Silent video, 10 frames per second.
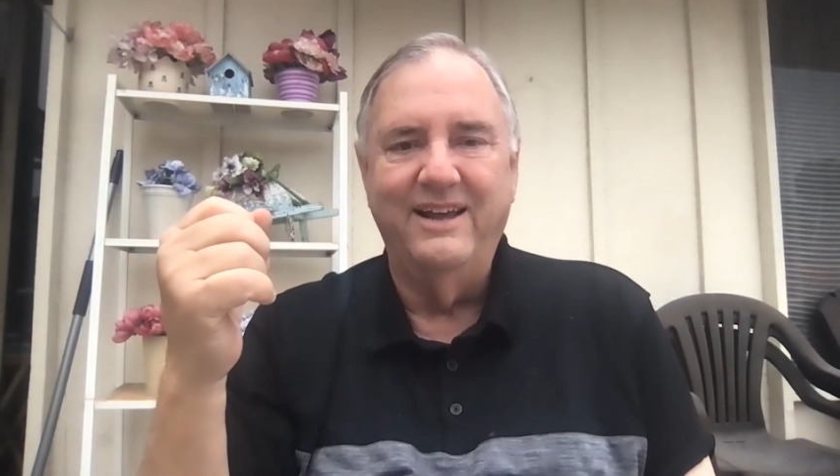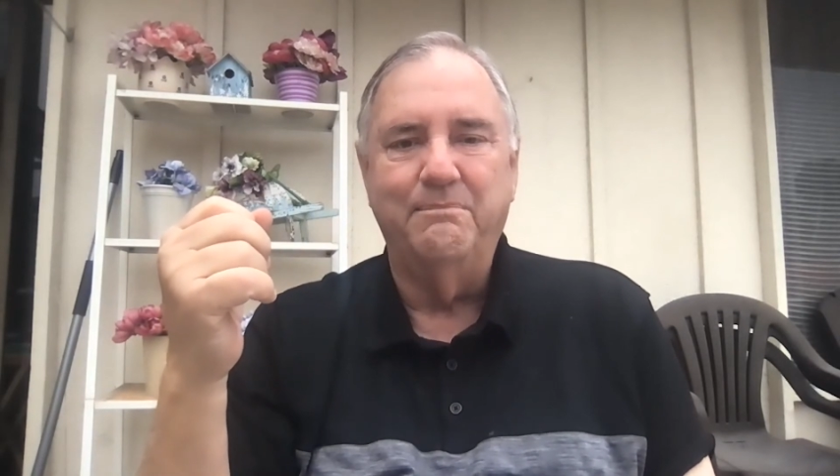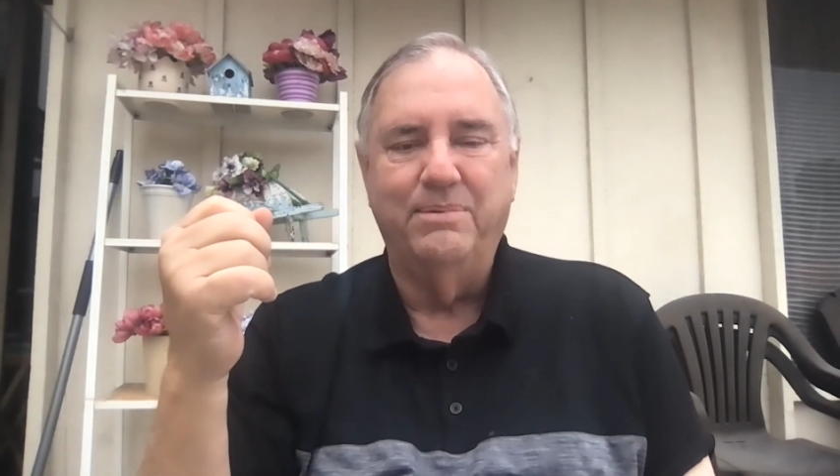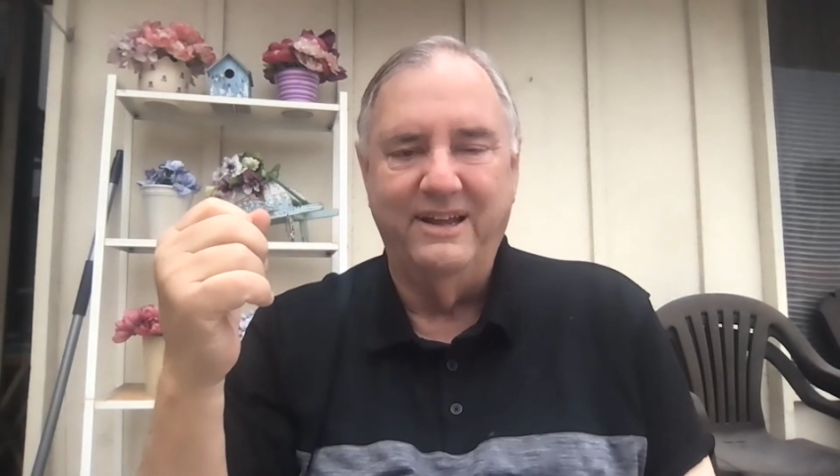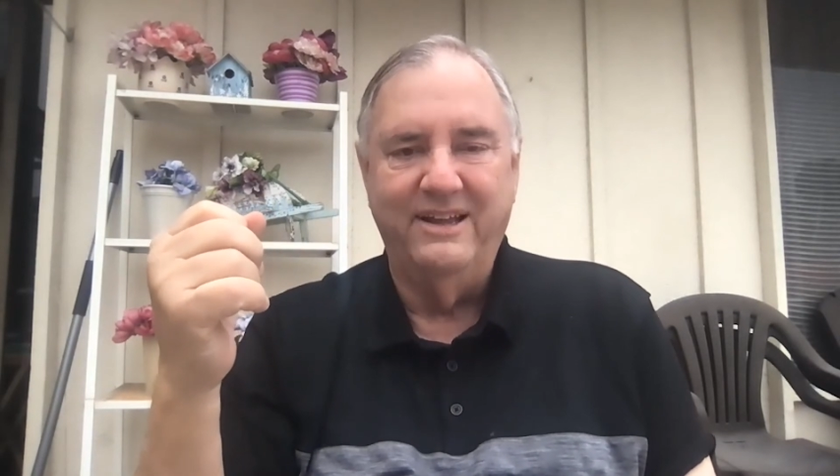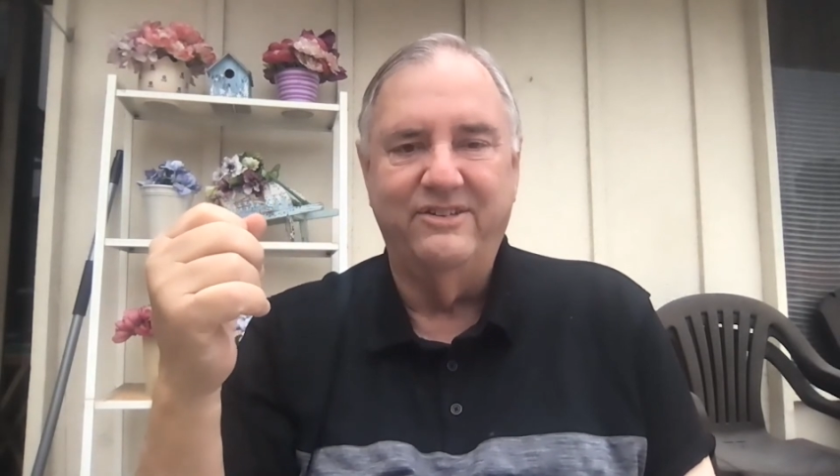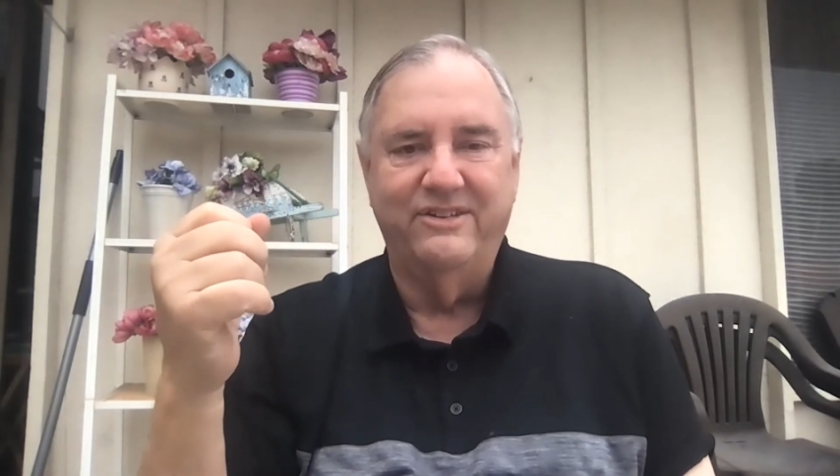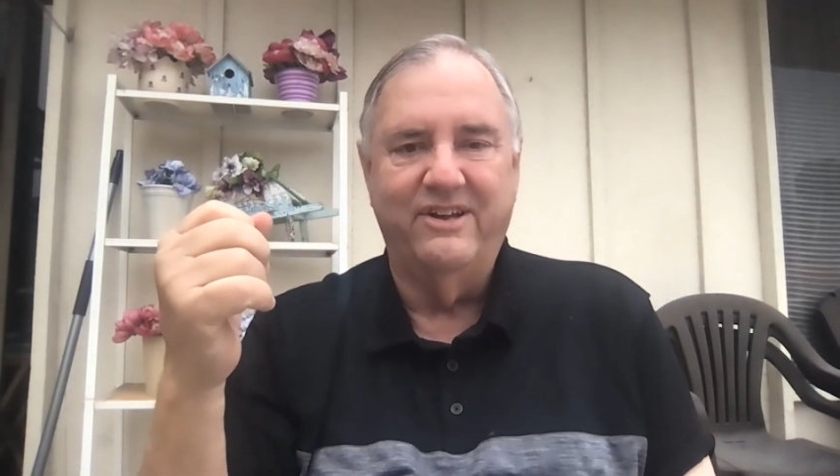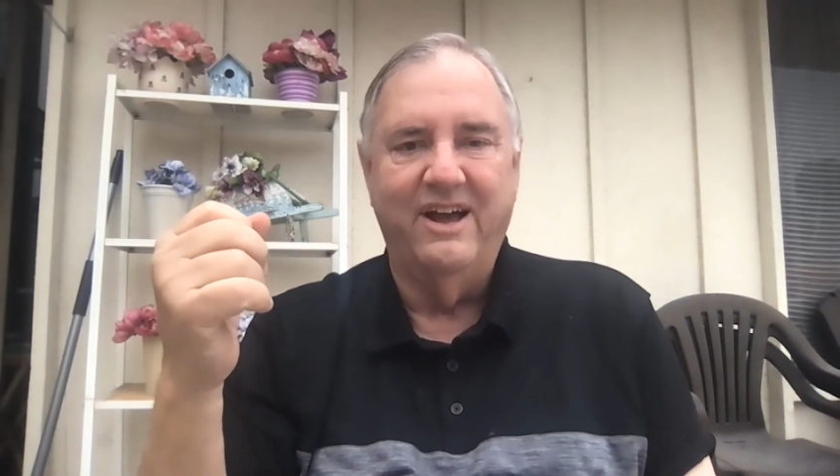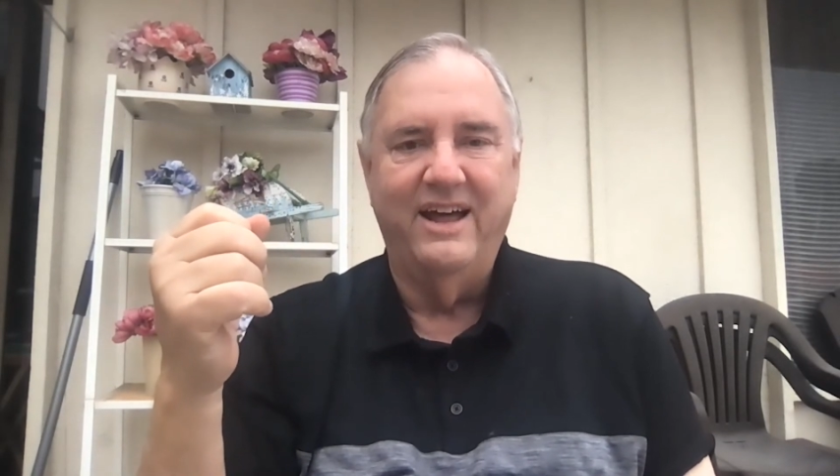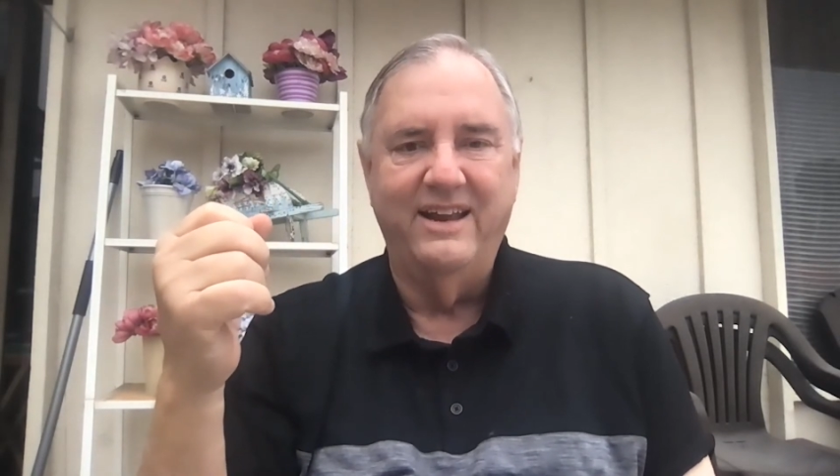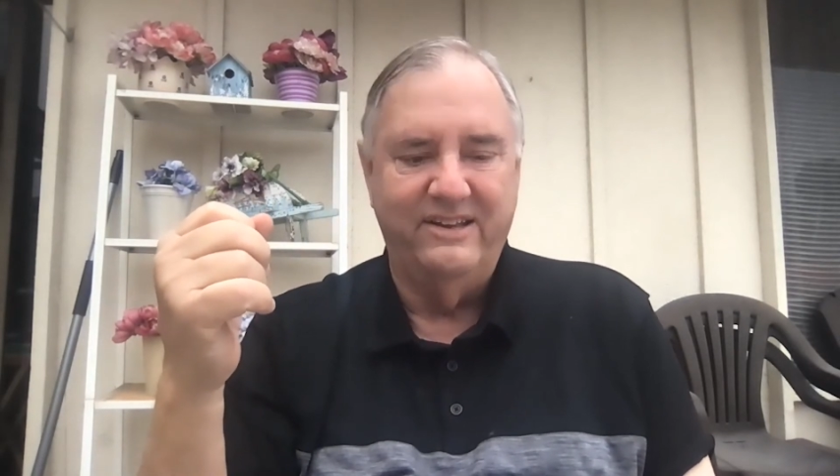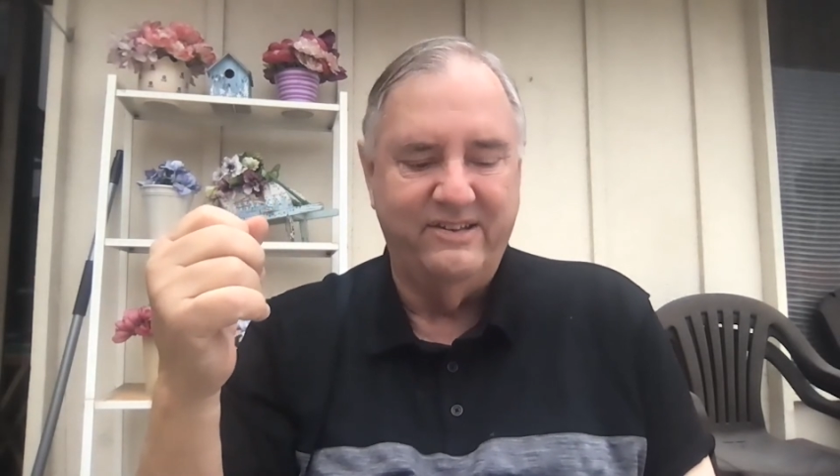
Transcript: It pleases God. And He